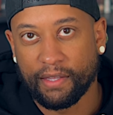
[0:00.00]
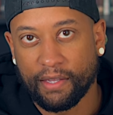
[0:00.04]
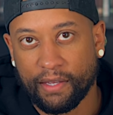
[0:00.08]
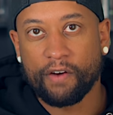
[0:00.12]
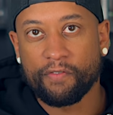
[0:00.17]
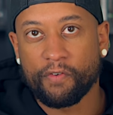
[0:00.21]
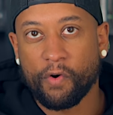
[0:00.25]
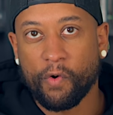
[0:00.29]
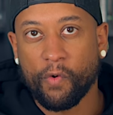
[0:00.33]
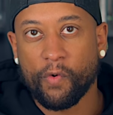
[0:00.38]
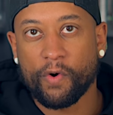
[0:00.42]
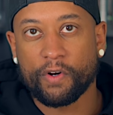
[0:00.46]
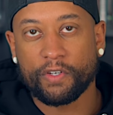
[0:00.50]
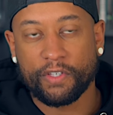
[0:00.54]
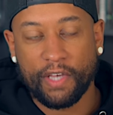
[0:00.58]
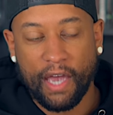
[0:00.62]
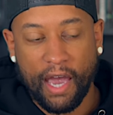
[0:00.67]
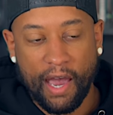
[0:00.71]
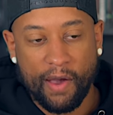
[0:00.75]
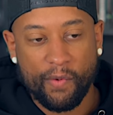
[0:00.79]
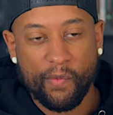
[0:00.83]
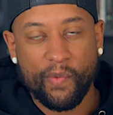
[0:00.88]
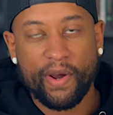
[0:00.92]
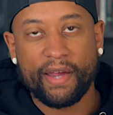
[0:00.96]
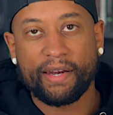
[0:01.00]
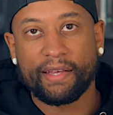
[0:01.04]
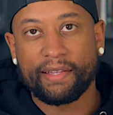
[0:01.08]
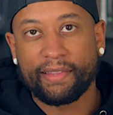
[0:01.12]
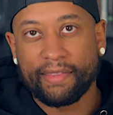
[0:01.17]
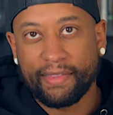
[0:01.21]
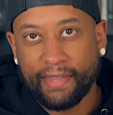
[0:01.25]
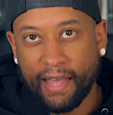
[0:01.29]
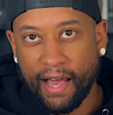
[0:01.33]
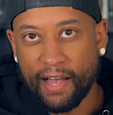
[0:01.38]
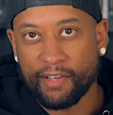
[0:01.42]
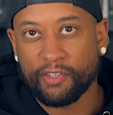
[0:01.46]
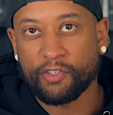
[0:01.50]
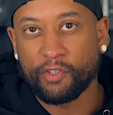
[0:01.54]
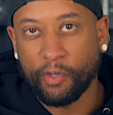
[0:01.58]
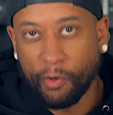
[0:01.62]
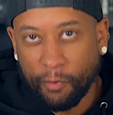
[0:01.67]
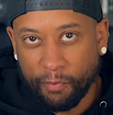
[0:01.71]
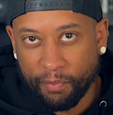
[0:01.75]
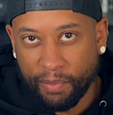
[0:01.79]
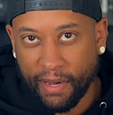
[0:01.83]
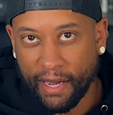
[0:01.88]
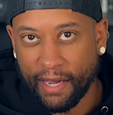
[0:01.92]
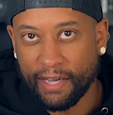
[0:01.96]
Now, of course, I waited not so
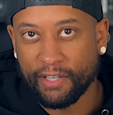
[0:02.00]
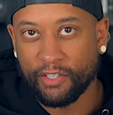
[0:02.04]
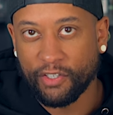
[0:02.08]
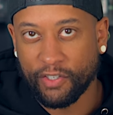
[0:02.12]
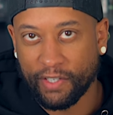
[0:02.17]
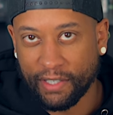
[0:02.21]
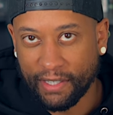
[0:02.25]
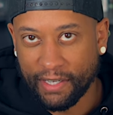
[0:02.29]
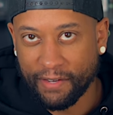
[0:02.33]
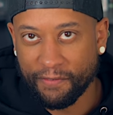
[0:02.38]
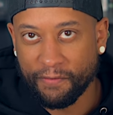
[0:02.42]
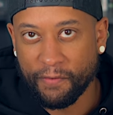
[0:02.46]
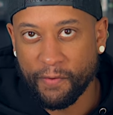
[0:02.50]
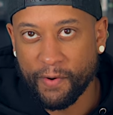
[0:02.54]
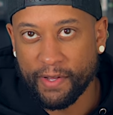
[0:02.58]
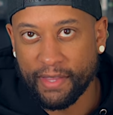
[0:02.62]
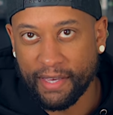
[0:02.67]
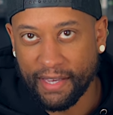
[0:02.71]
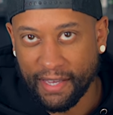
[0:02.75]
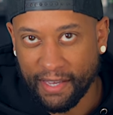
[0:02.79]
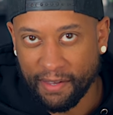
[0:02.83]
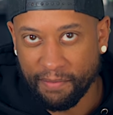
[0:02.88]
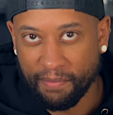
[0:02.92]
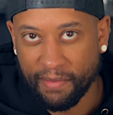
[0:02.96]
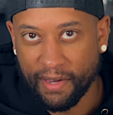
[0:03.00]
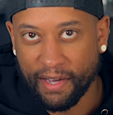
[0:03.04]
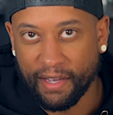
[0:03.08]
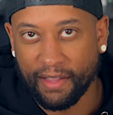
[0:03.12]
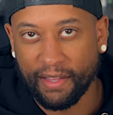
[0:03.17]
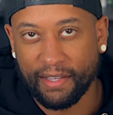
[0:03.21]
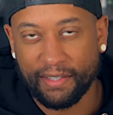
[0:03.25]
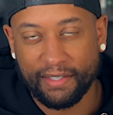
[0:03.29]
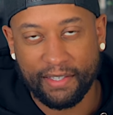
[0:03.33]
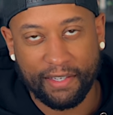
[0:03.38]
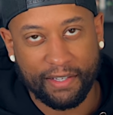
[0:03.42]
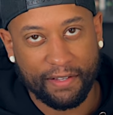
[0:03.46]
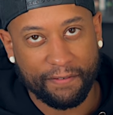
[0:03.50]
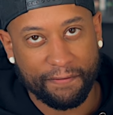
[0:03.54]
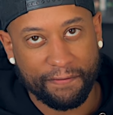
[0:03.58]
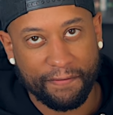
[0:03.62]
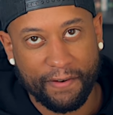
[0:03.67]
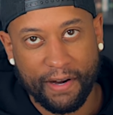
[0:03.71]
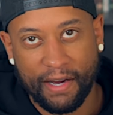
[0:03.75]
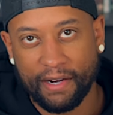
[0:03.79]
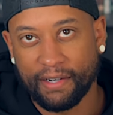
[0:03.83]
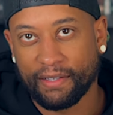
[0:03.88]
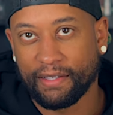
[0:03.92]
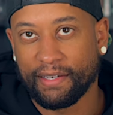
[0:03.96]
patiently for the email until it
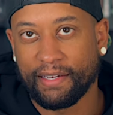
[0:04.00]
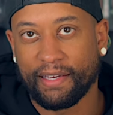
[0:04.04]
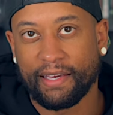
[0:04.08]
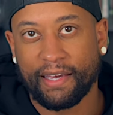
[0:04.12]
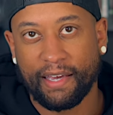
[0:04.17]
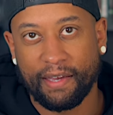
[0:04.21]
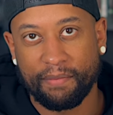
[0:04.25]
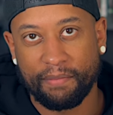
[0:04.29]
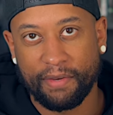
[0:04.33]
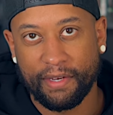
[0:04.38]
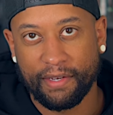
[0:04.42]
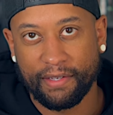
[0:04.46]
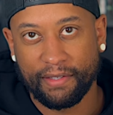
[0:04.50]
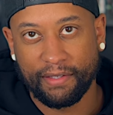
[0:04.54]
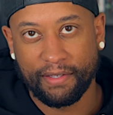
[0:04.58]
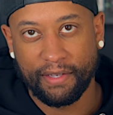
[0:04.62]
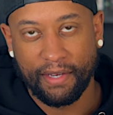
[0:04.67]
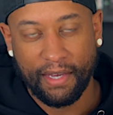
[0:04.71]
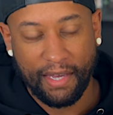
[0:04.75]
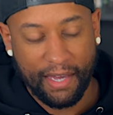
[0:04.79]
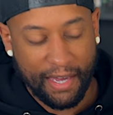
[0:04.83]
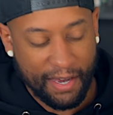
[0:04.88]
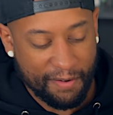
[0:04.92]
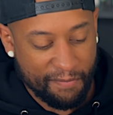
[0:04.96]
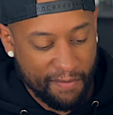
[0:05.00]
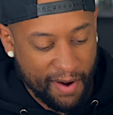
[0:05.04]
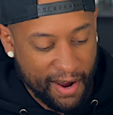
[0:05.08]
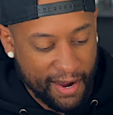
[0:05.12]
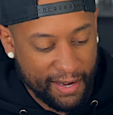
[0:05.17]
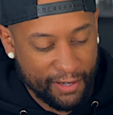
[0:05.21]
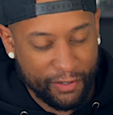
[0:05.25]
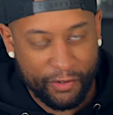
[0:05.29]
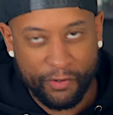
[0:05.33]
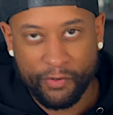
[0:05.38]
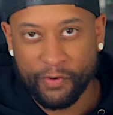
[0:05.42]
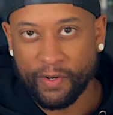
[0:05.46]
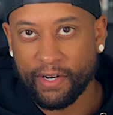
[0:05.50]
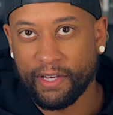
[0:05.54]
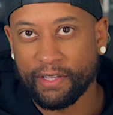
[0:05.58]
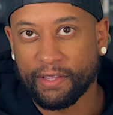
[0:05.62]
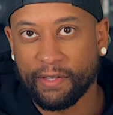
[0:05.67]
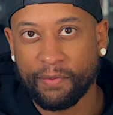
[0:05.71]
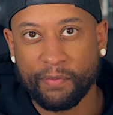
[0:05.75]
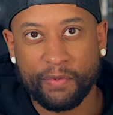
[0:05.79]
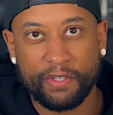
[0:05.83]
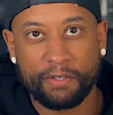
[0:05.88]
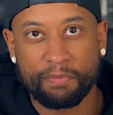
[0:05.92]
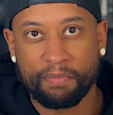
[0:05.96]
finally came in, and my
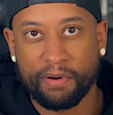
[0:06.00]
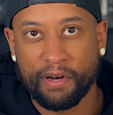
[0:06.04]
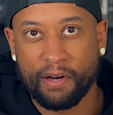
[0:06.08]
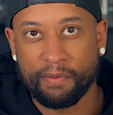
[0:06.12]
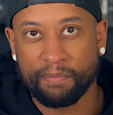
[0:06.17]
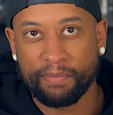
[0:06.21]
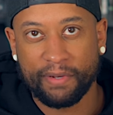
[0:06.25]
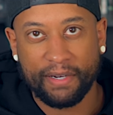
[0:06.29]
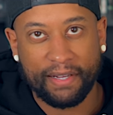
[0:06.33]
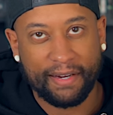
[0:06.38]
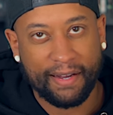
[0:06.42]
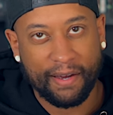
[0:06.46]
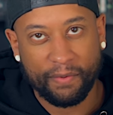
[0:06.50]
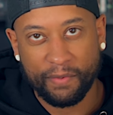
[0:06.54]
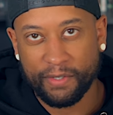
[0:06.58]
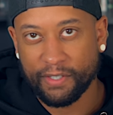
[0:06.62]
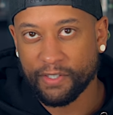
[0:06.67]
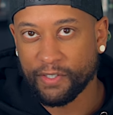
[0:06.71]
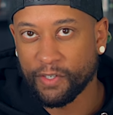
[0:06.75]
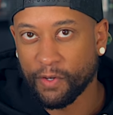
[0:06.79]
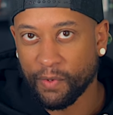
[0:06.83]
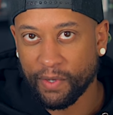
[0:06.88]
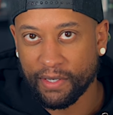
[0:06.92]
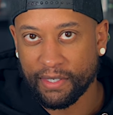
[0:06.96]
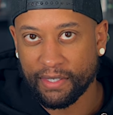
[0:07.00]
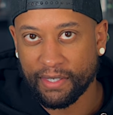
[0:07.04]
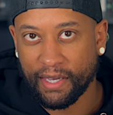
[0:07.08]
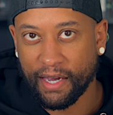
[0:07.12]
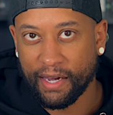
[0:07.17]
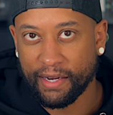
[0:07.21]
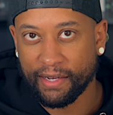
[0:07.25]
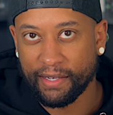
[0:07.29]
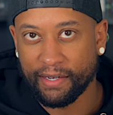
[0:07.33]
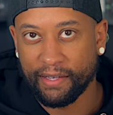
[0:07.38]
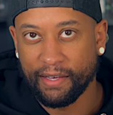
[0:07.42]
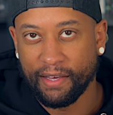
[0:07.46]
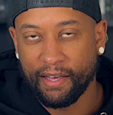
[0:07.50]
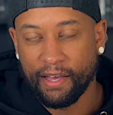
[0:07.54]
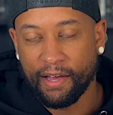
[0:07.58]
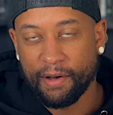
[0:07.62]
adrenaline was pumping and I was so excited,